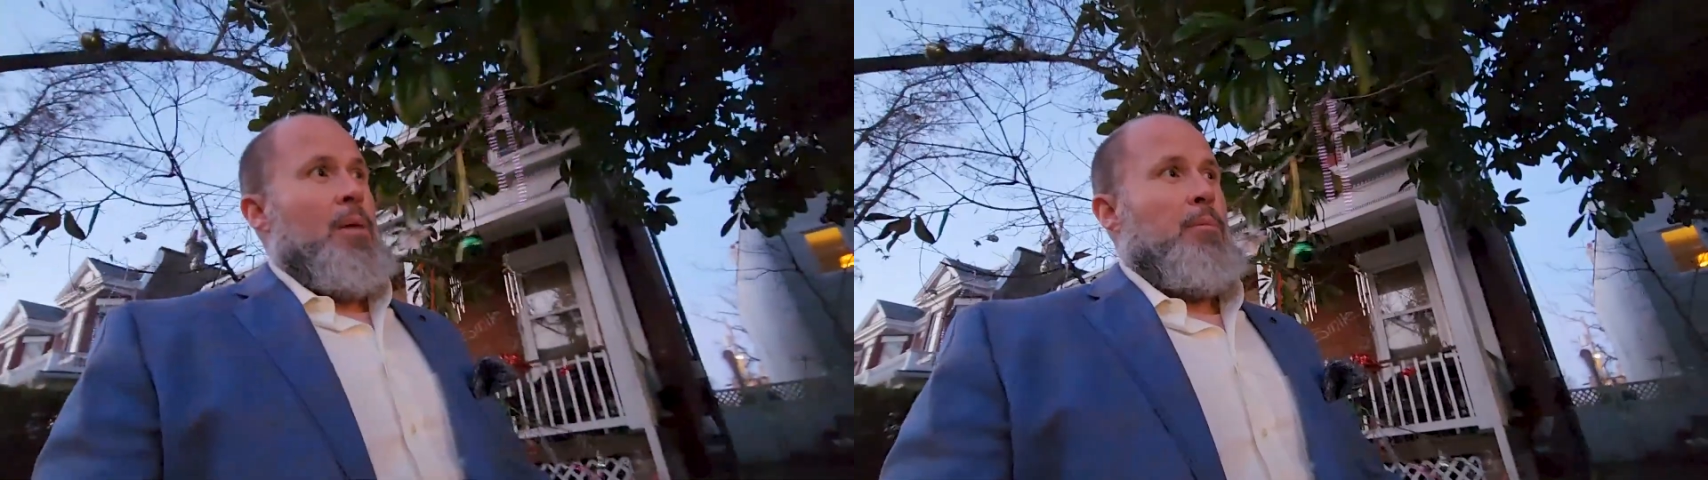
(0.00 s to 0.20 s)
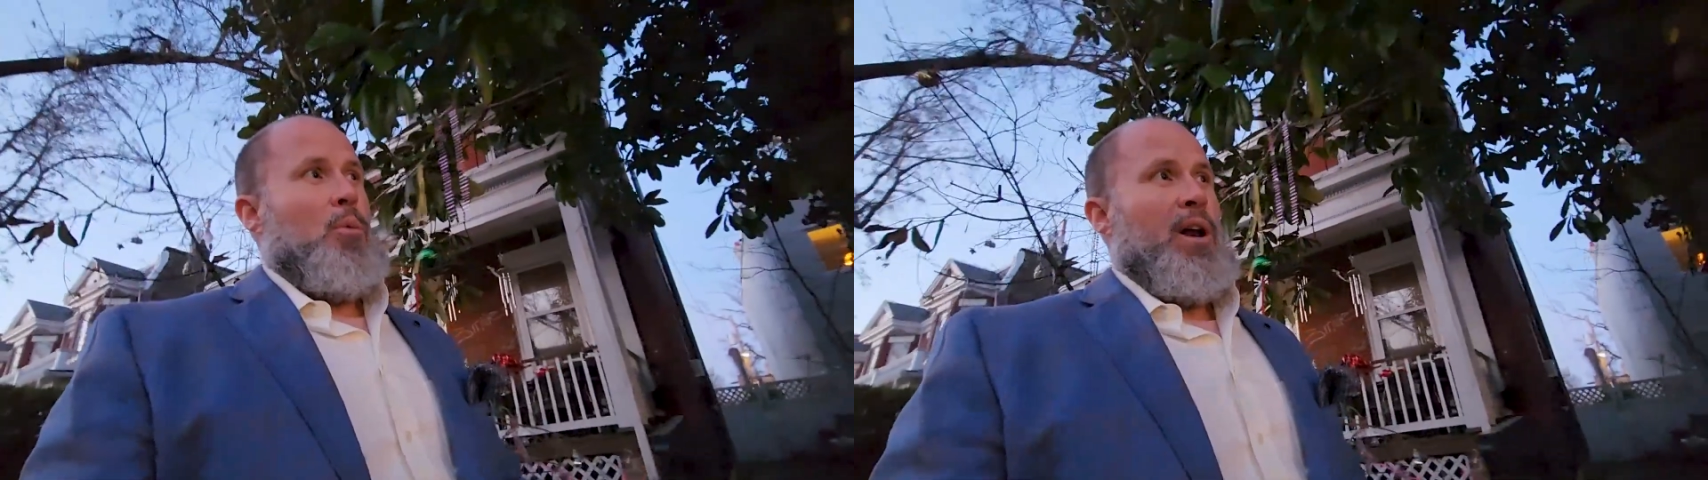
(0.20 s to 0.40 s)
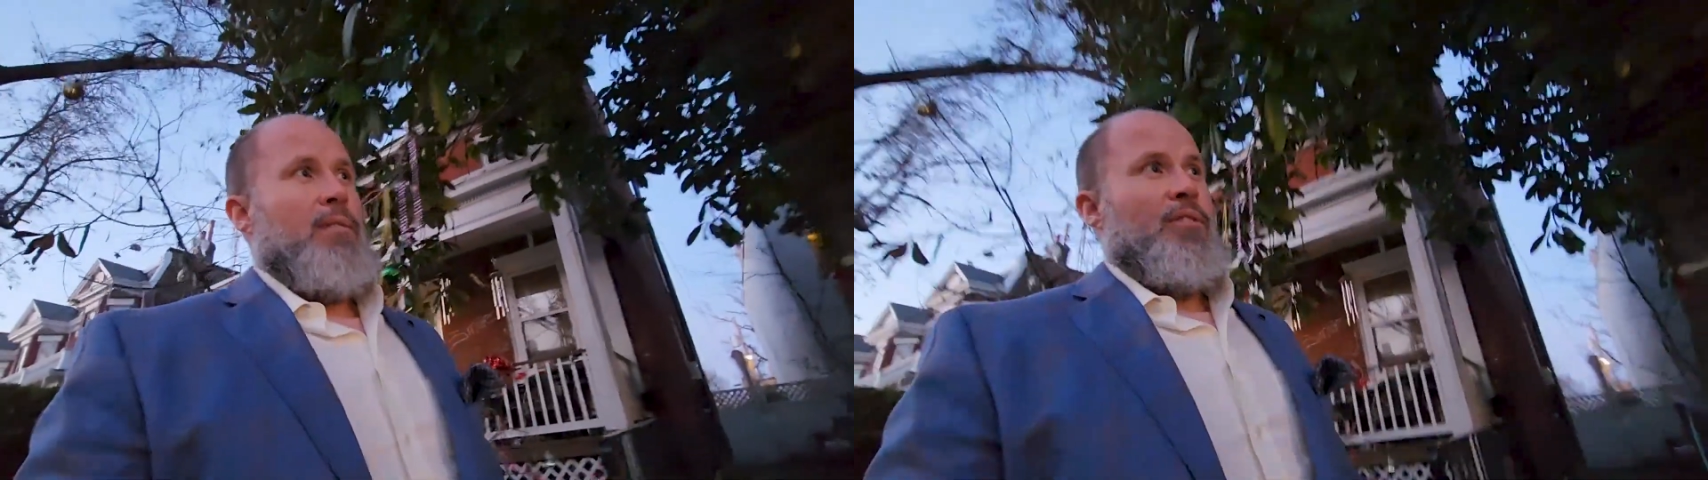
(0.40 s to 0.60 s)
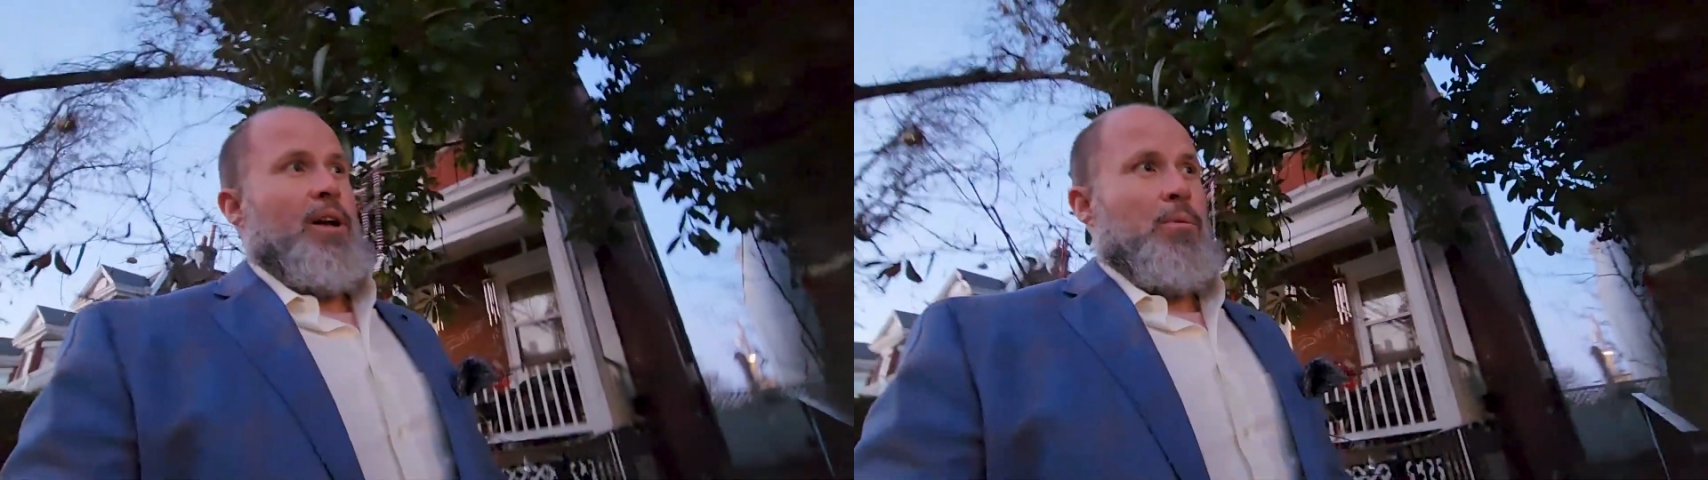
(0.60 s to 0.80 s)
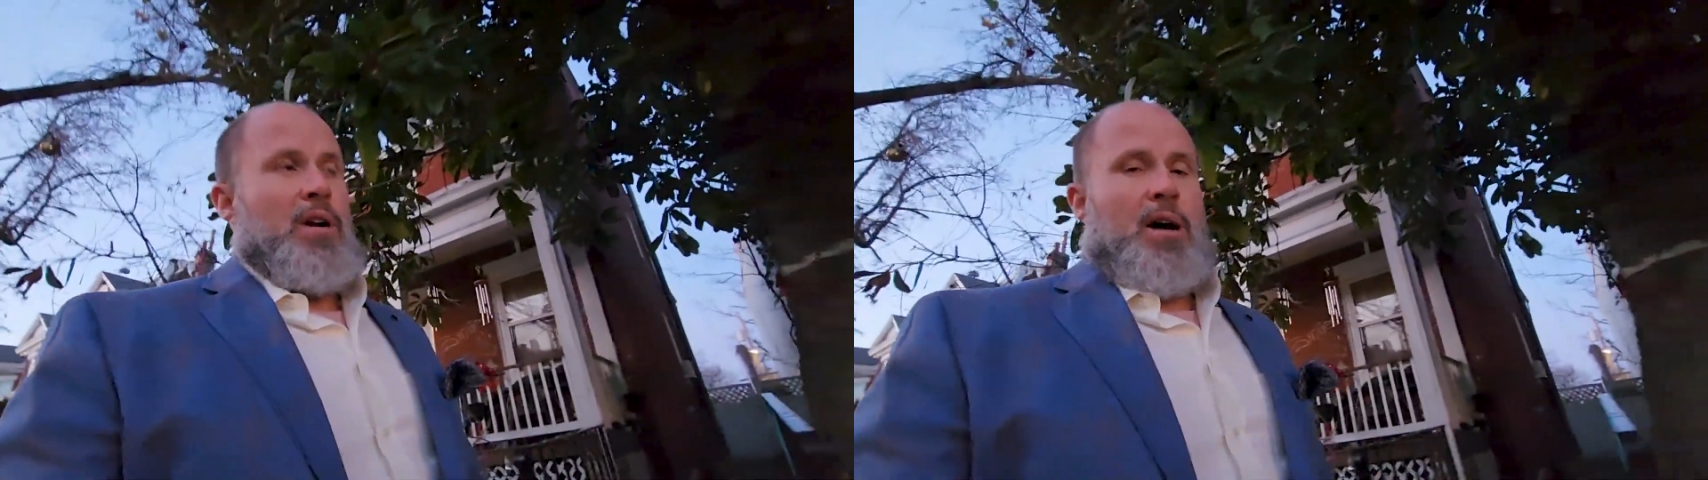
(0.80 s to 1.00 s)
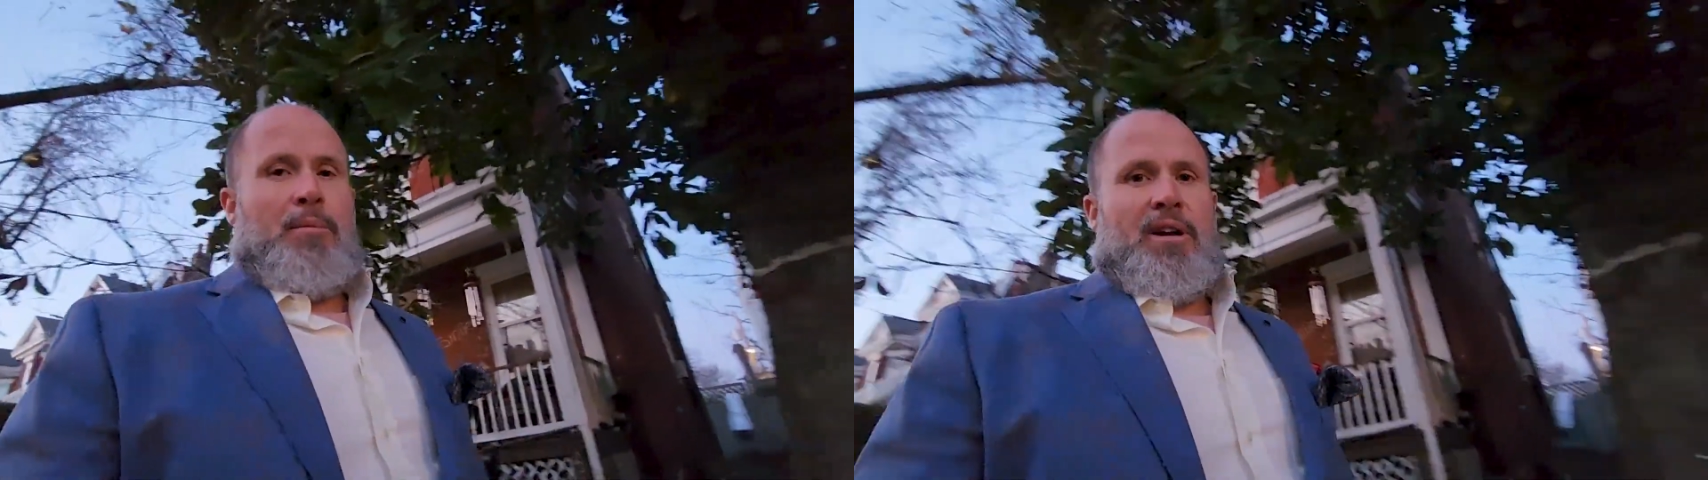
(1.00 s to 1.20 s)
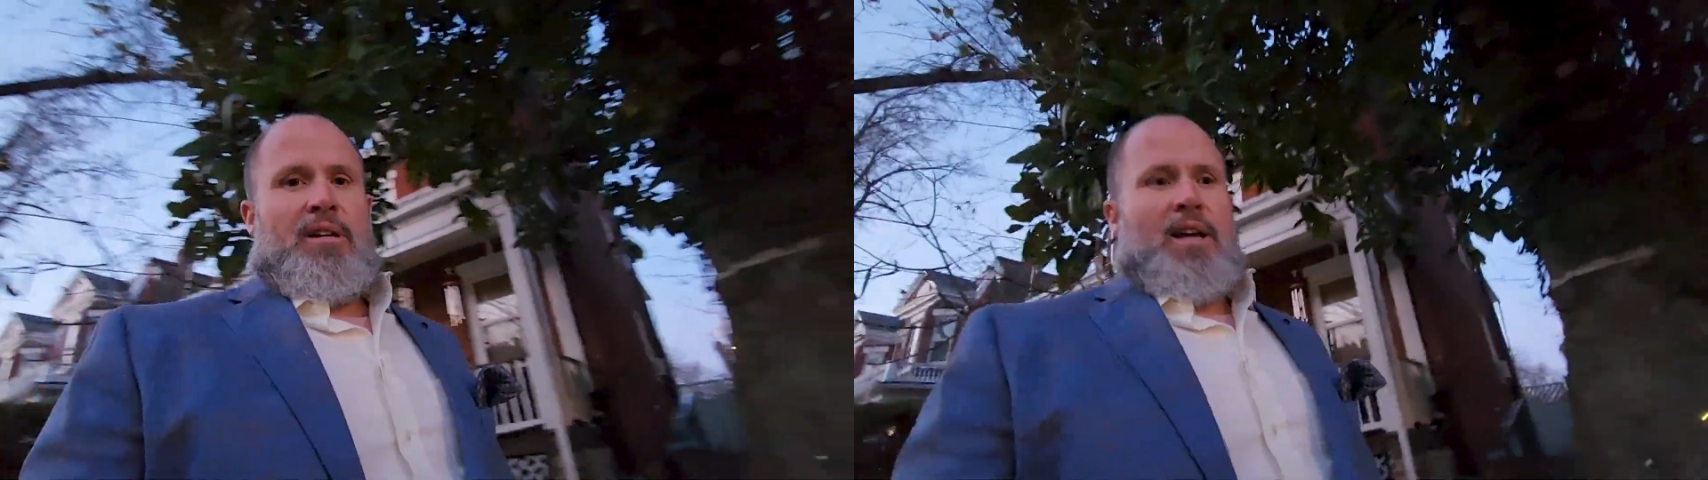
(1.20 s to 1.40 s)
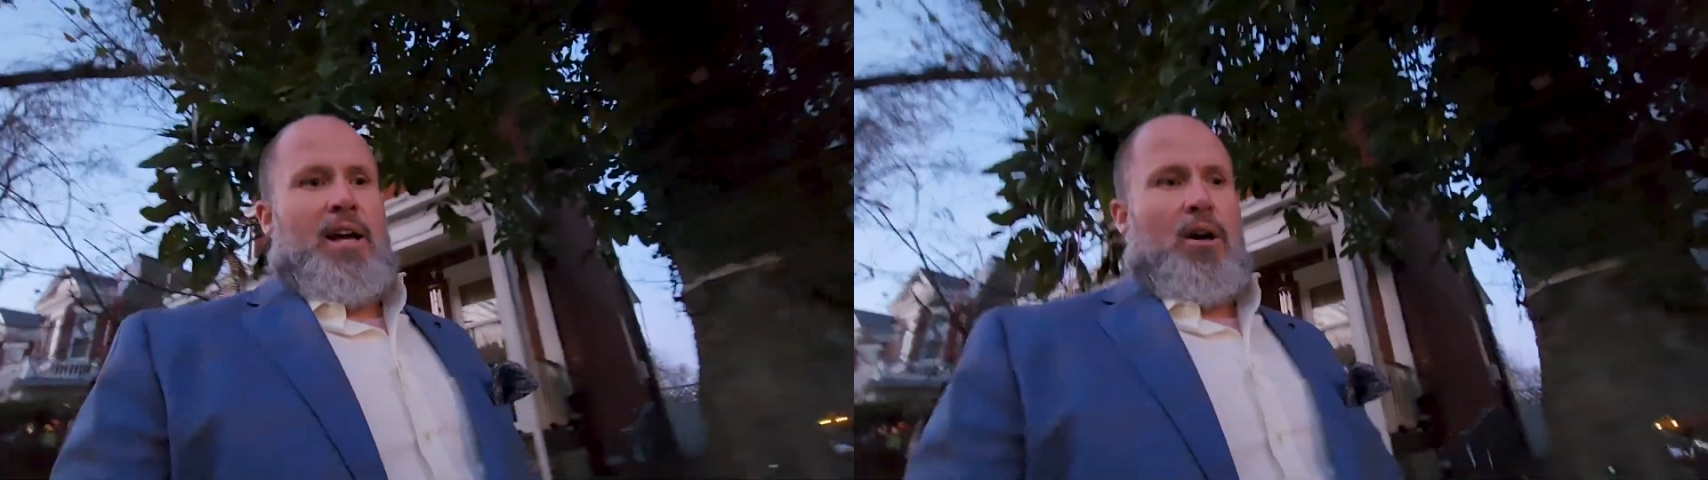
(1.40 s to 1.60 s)
But whenever they would come into
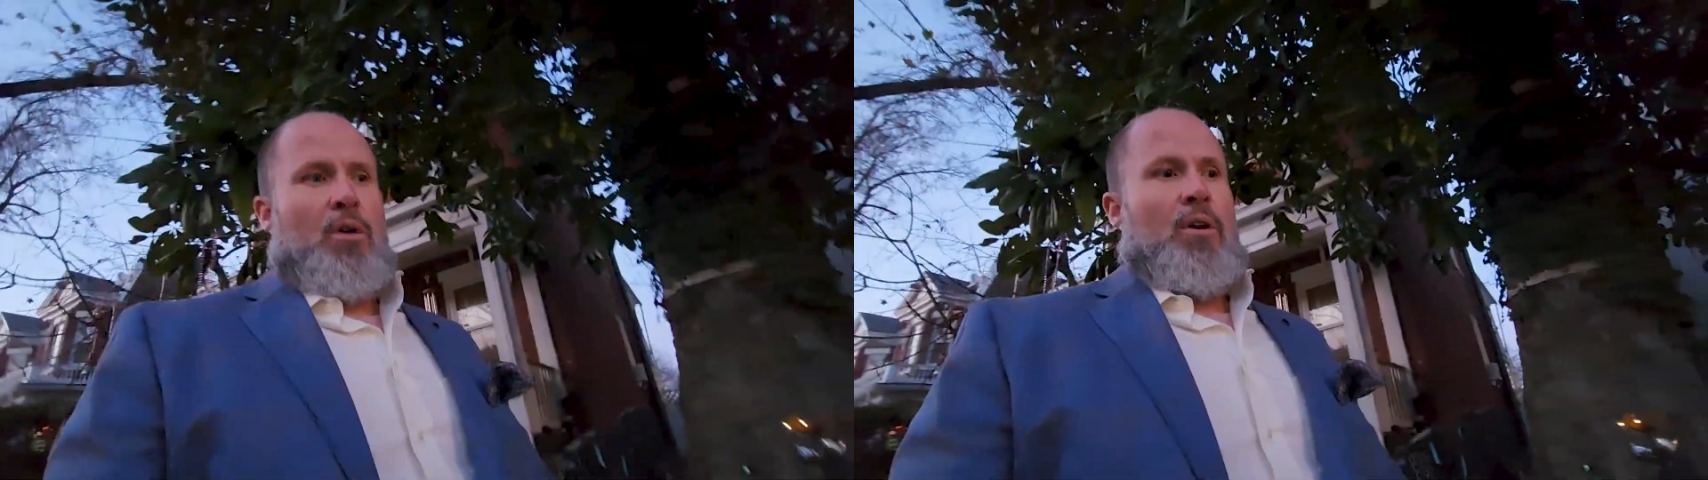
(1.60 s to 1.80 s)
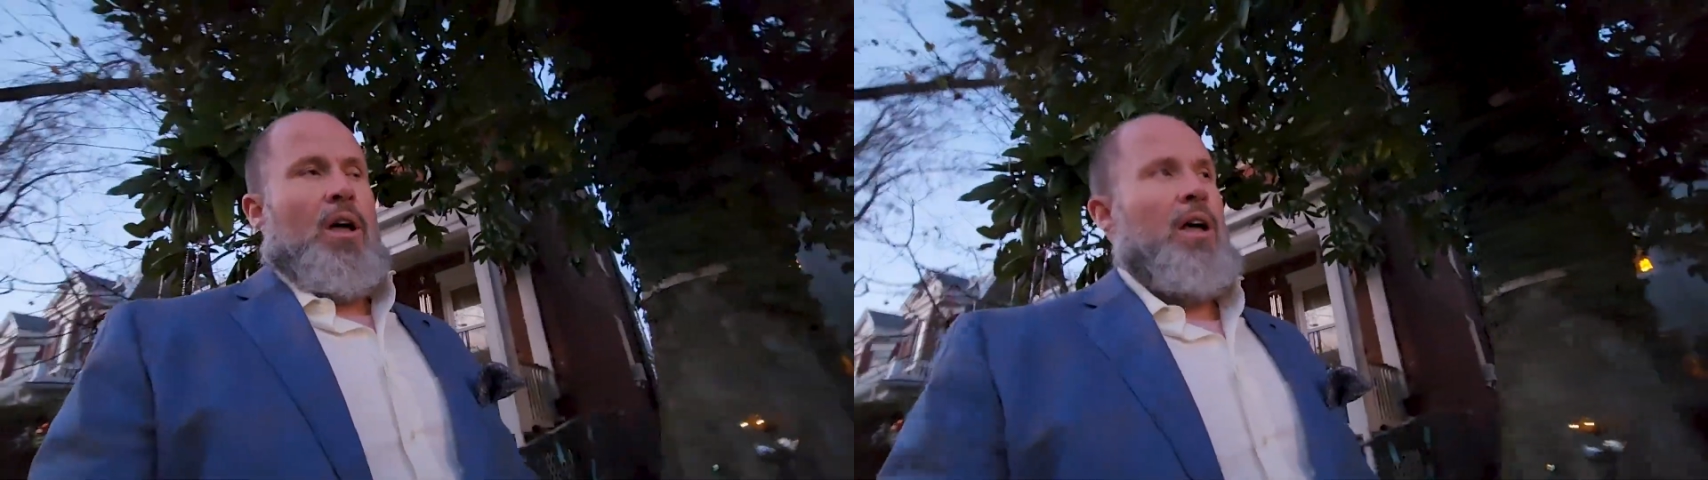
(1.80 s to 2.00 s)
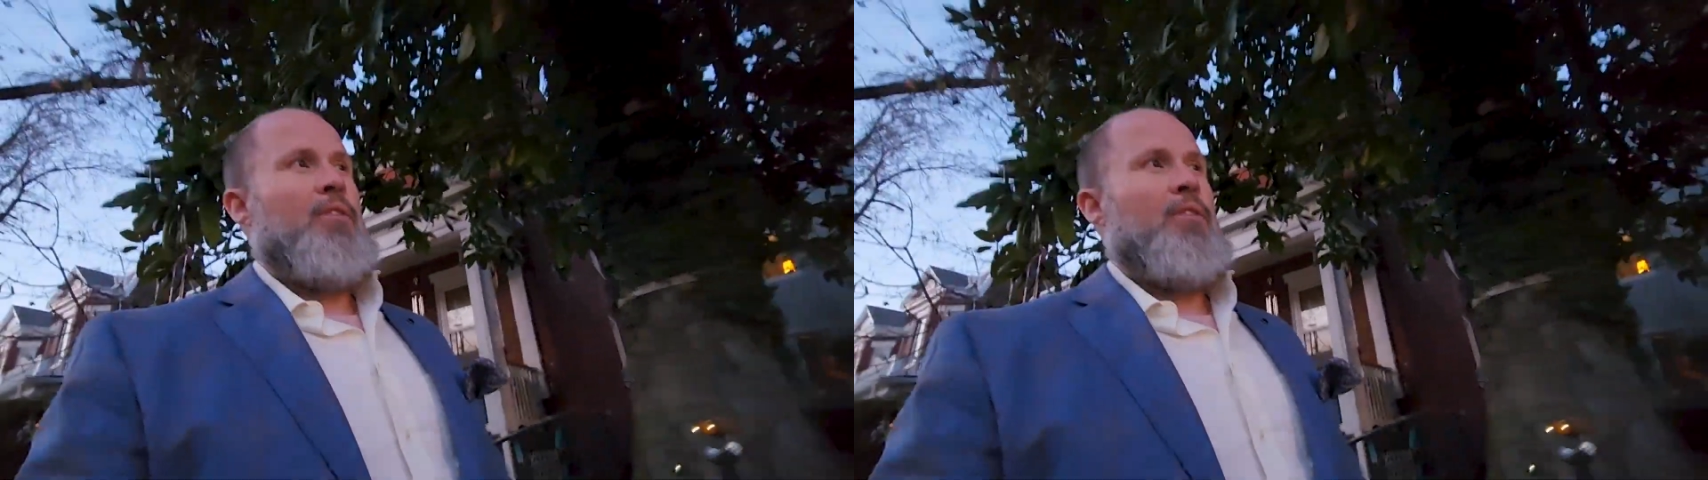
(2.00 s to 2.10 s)
town,